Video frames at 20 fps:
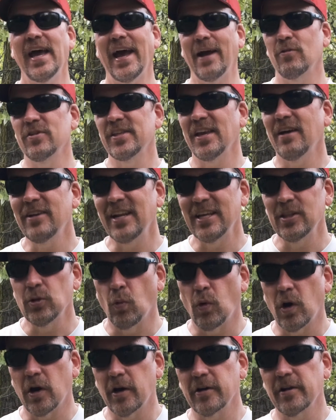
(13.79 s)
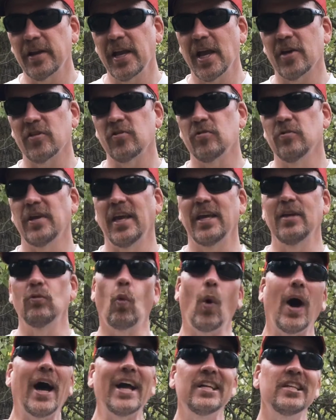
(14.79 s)
I was out on the water yesterday
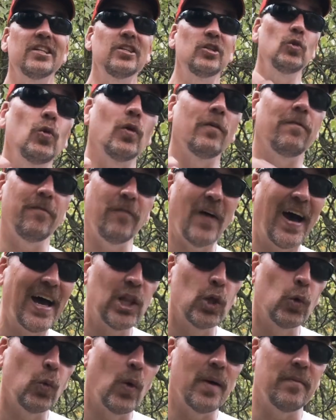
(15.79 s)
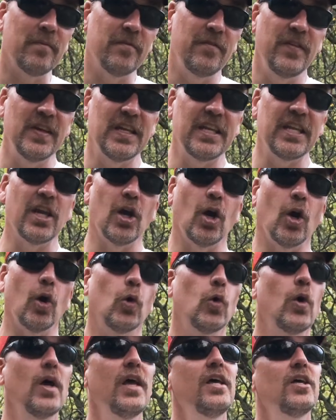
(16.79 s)
and wanted to do a follow-up
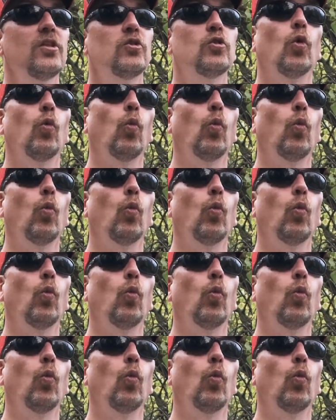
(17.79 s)
video to